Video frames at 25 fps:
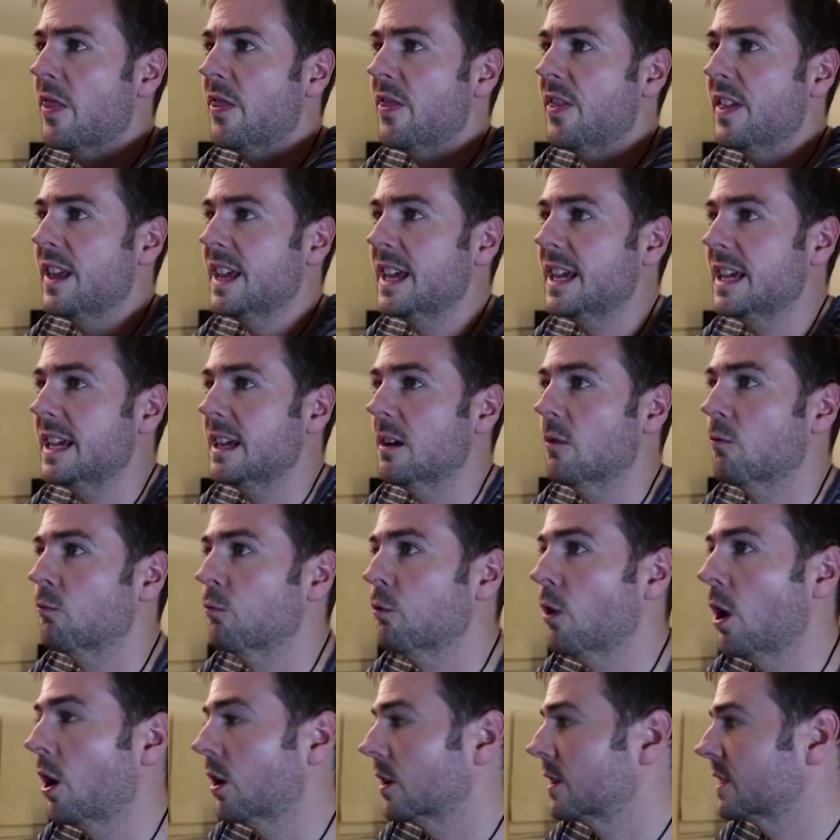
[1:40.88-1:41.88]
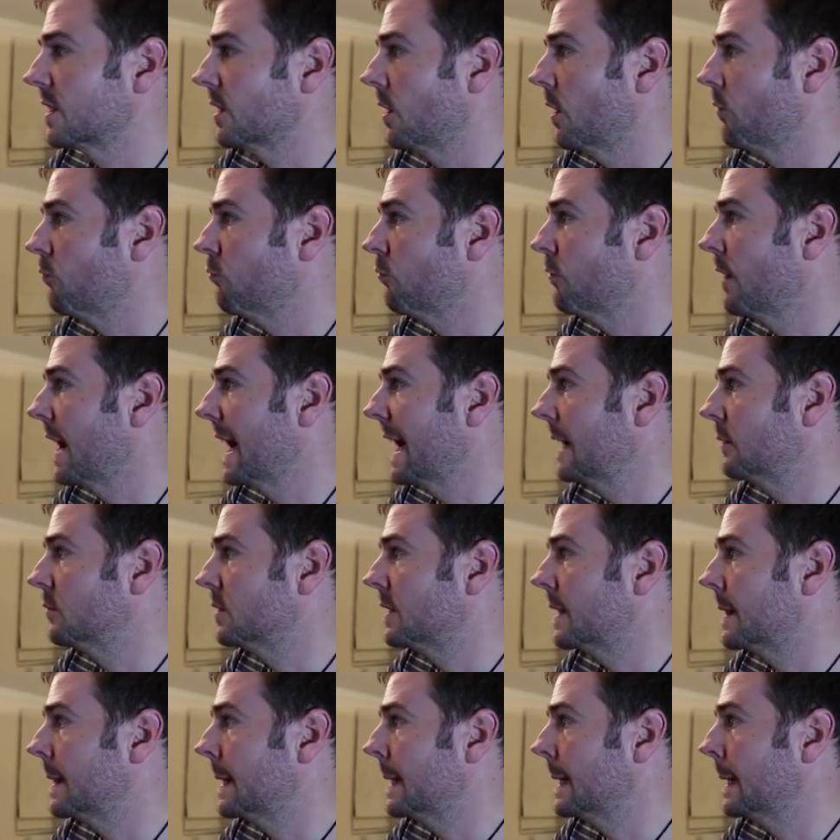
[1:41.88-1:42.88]
the rocks around
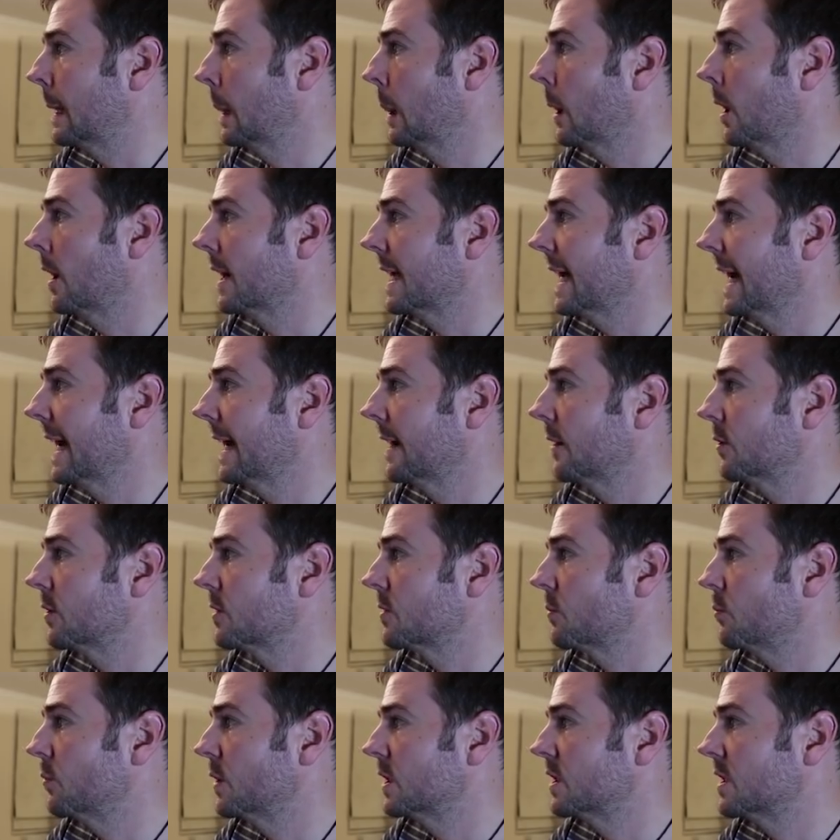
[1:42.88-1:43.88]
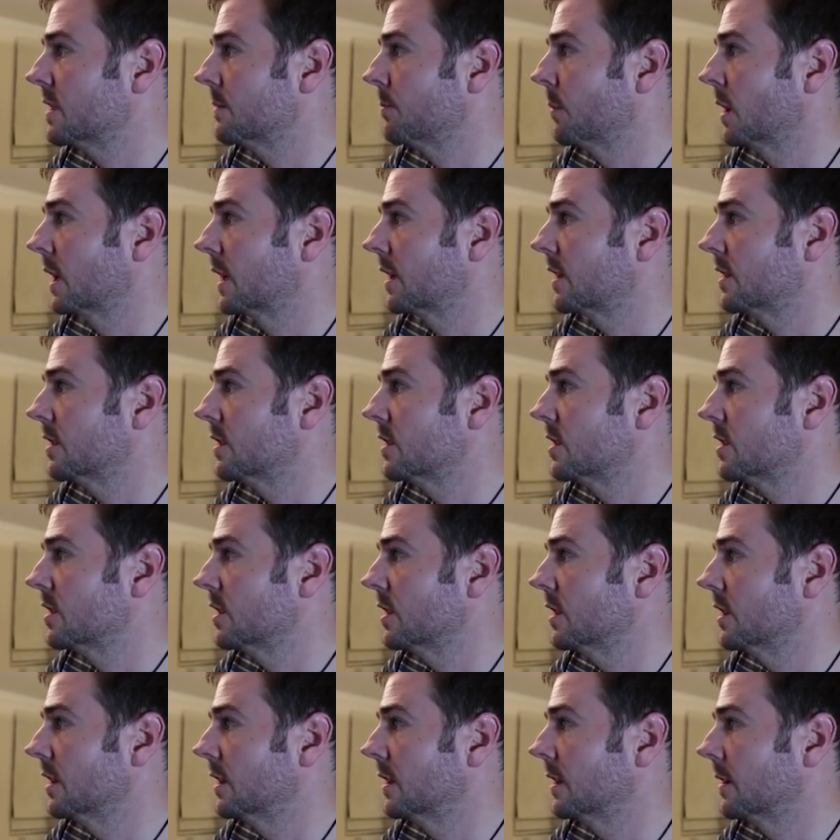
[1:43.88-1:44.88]
the lighthouse which is my
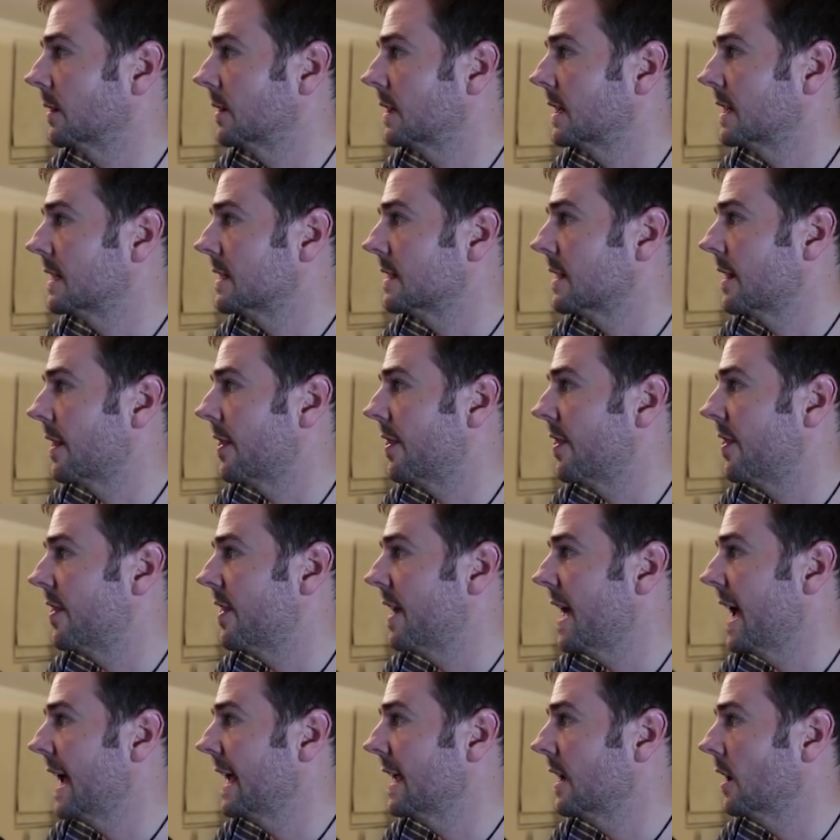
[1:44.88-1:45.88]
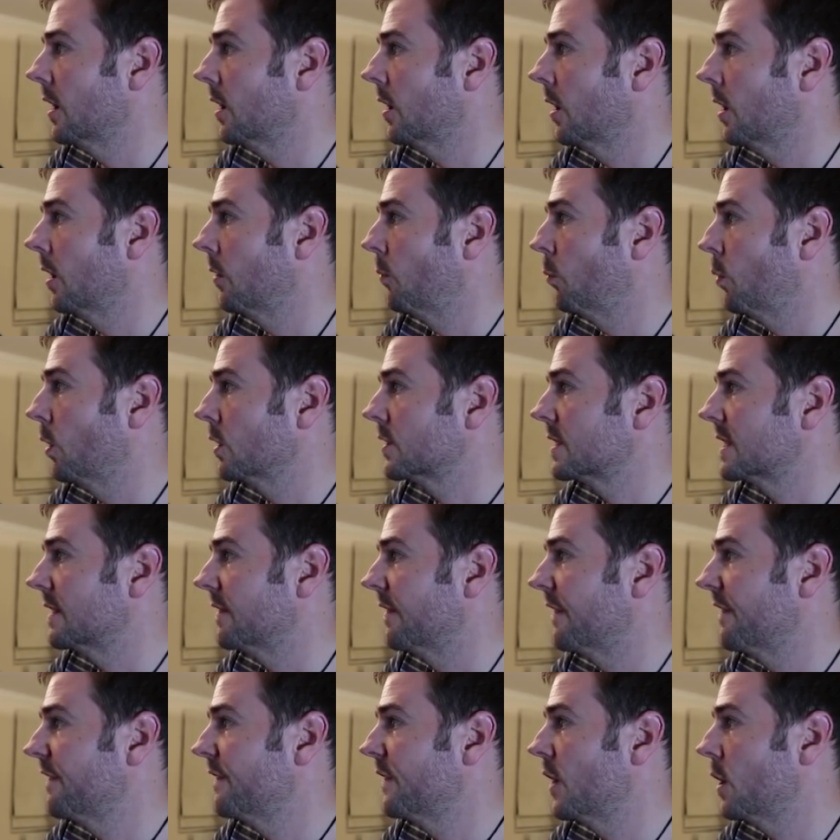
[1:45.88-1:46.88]
concern, because they are what's
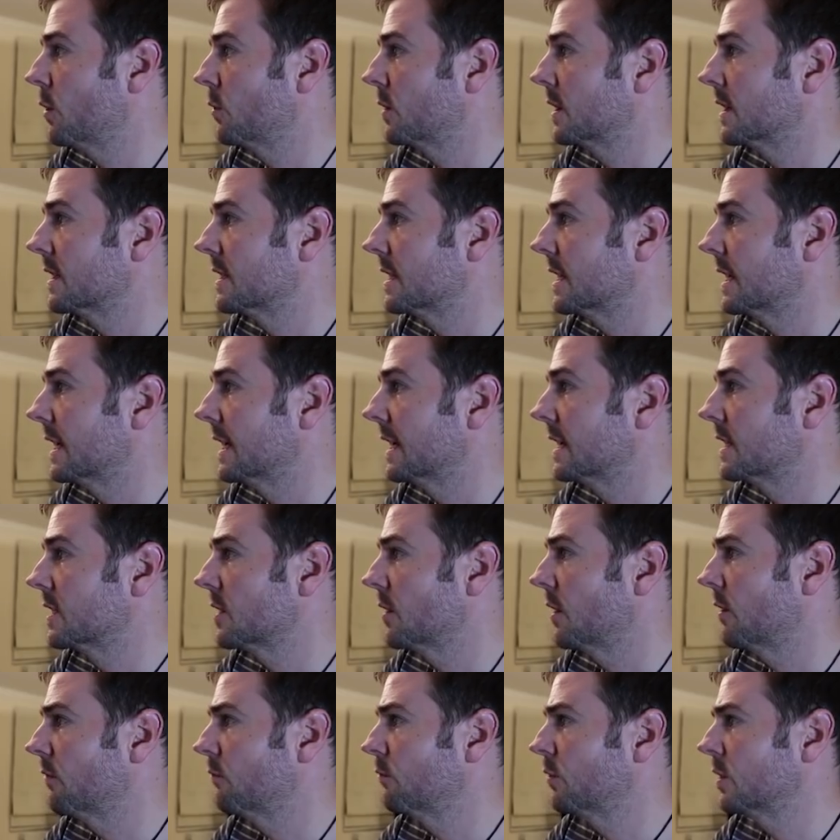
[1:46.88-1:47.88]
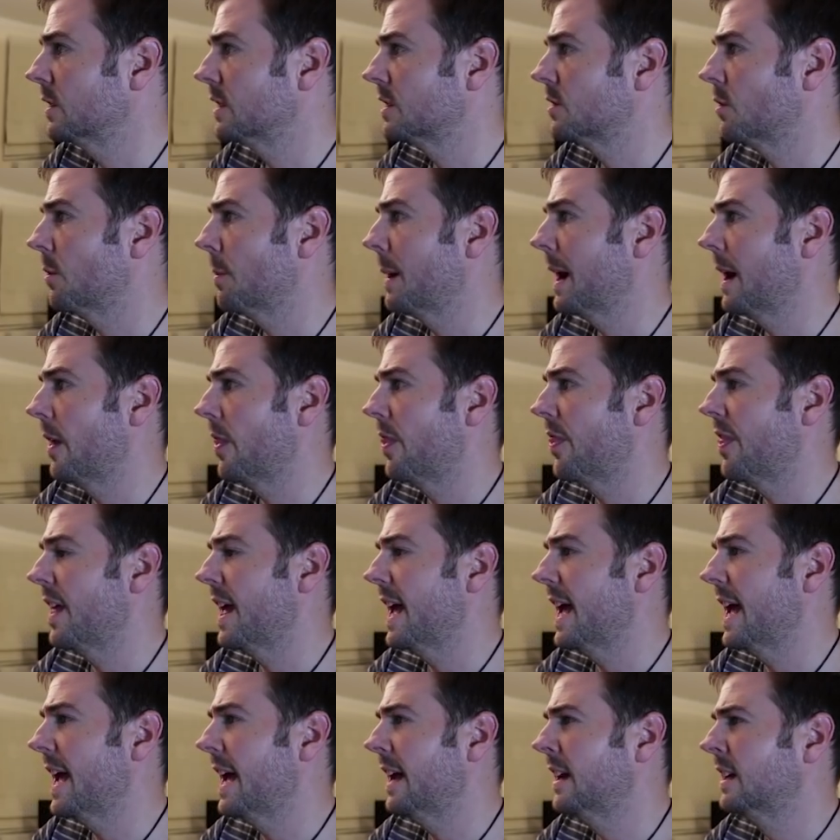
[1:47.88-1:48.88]
in focus here. So I'll run it to about
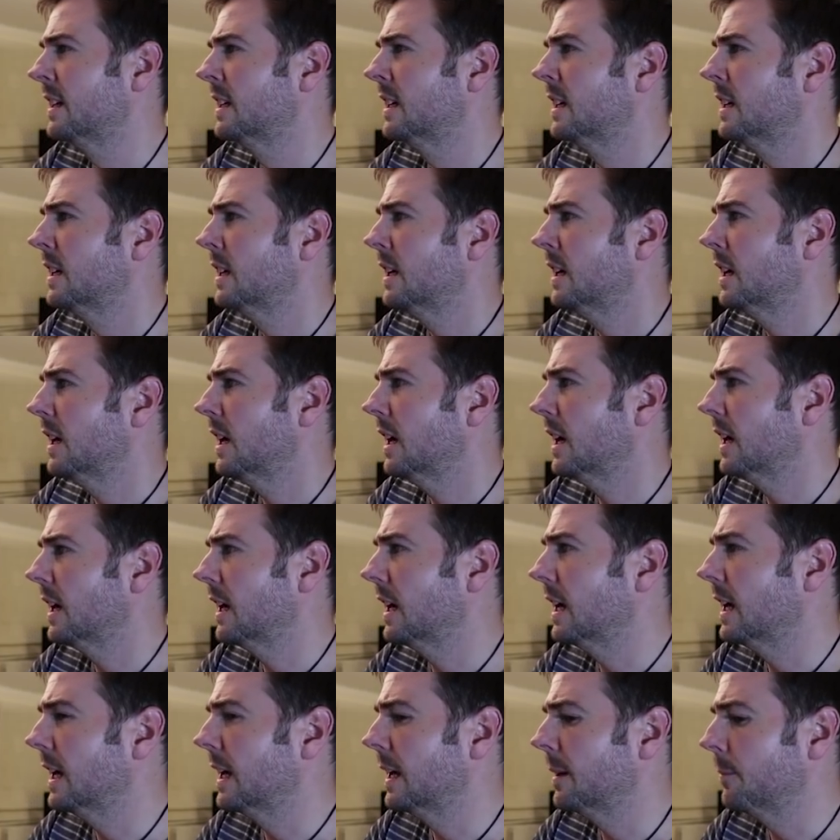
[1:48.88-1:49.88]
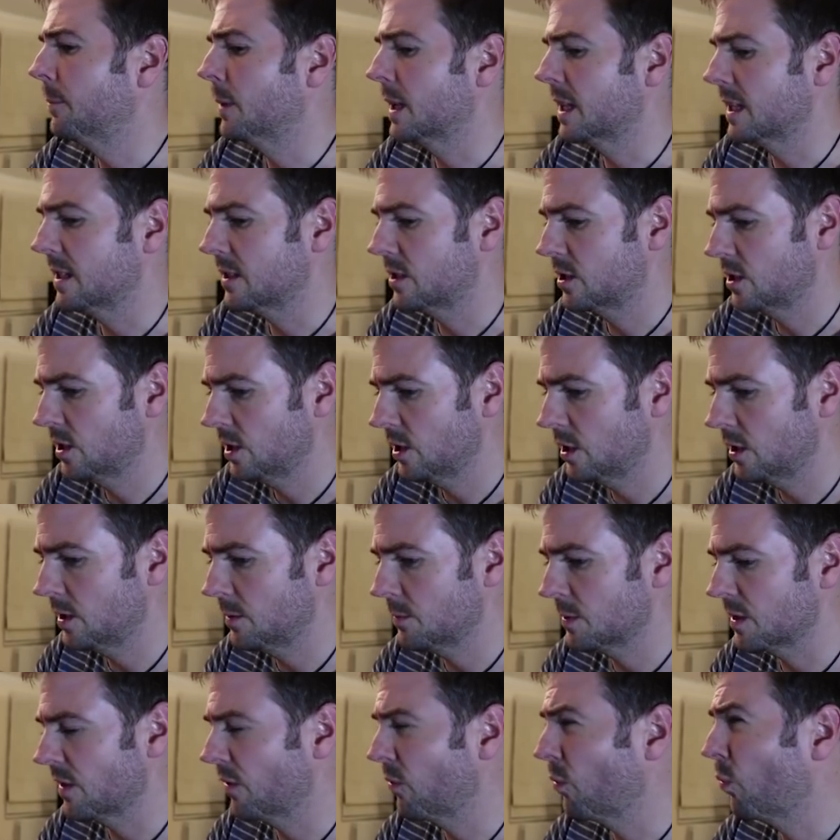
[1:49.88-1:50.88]
there. In
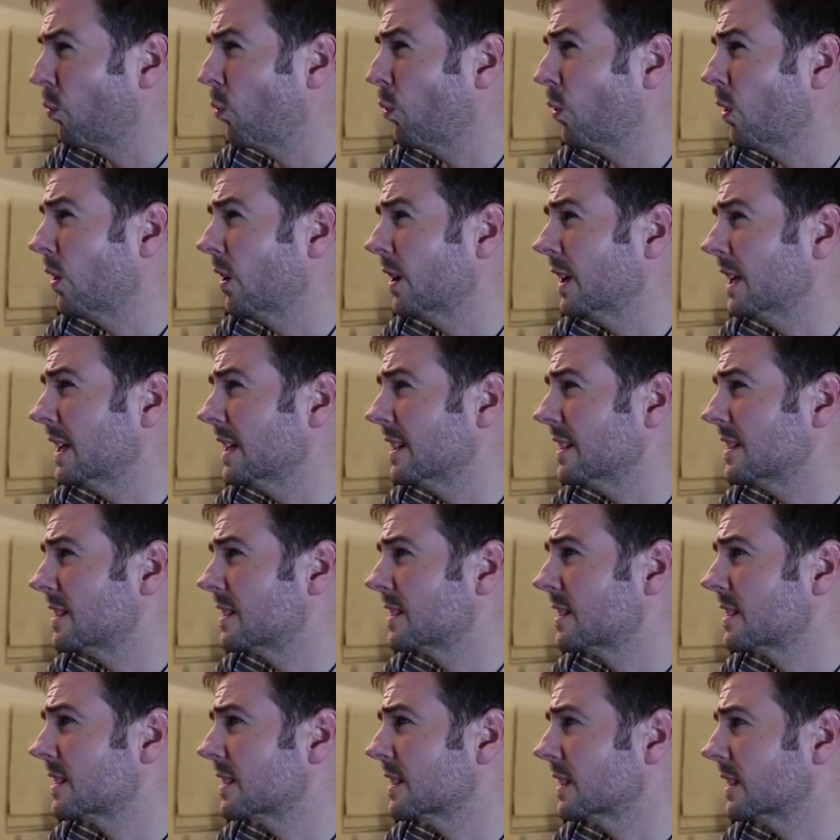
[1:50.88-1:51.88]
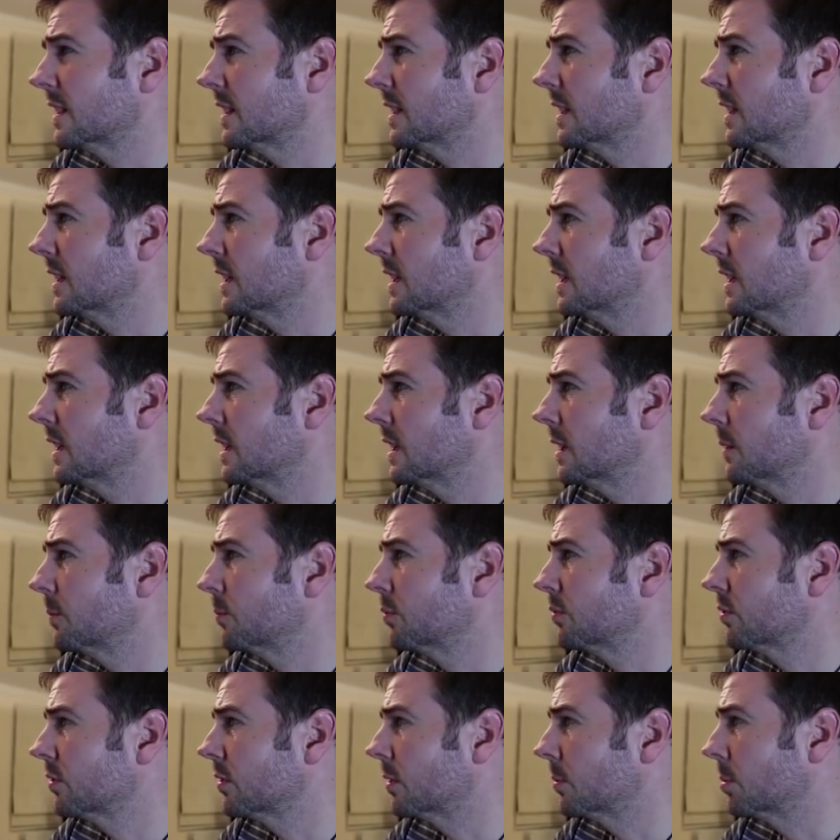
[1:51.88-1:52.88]
terms of whites, I'll
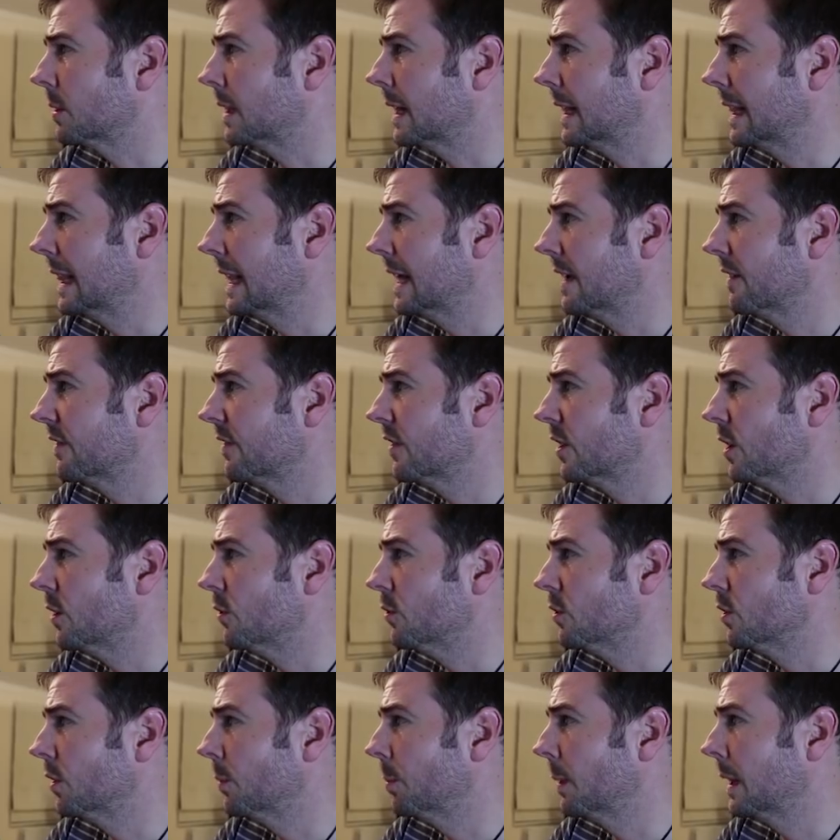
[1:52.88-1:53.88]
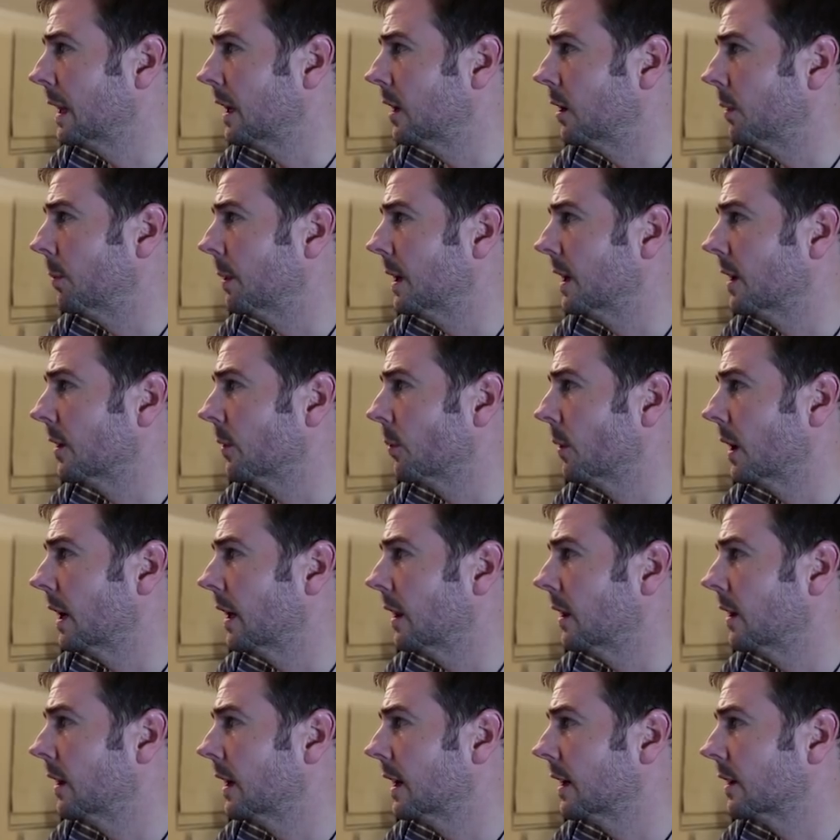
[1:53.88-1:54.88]
probably lift those up a little bit as
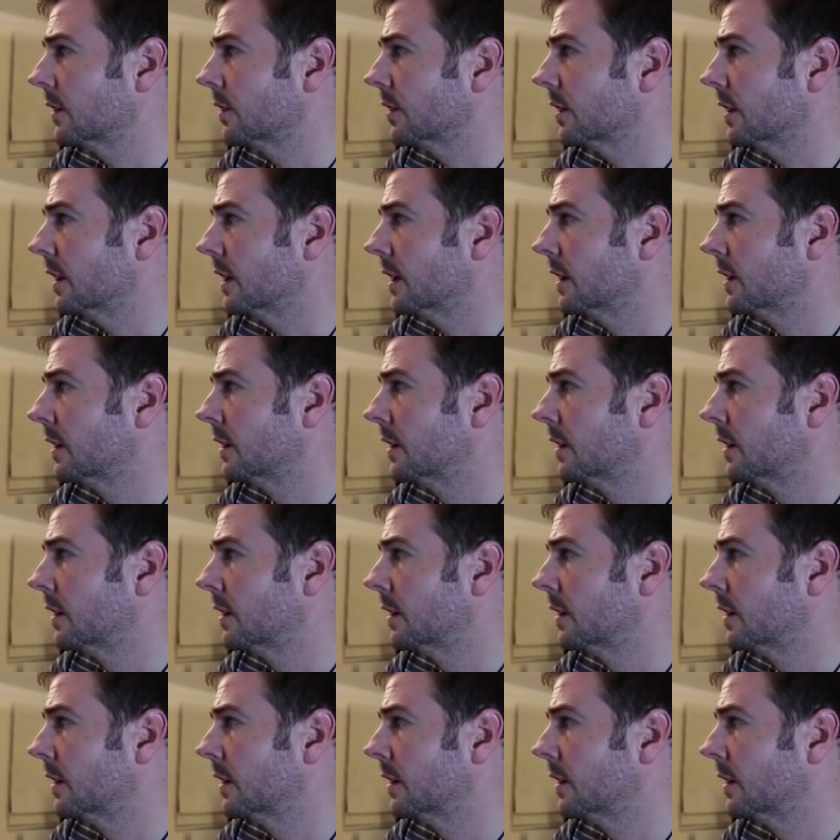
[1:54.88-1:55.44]
well, actually.